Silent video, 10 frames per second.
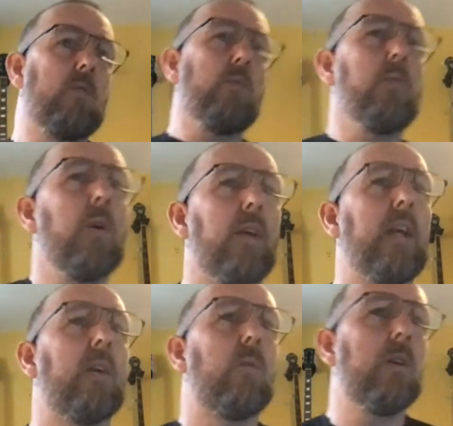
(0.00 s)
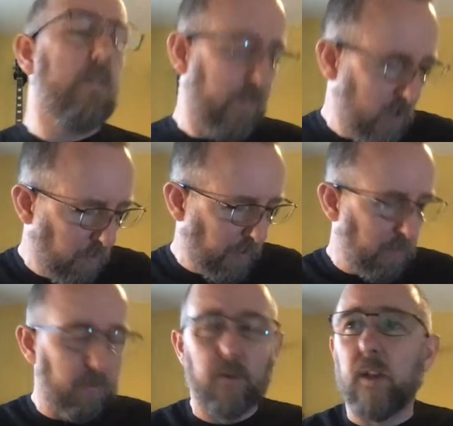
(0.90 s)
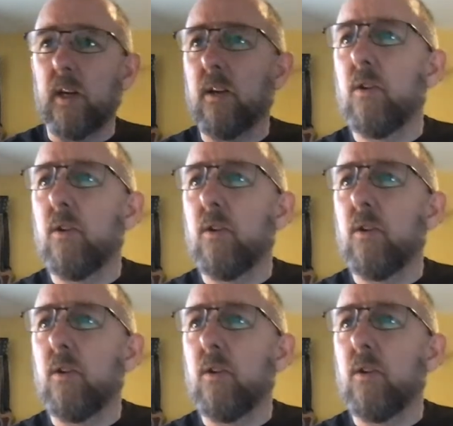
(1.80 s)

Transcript: We've got a few people there.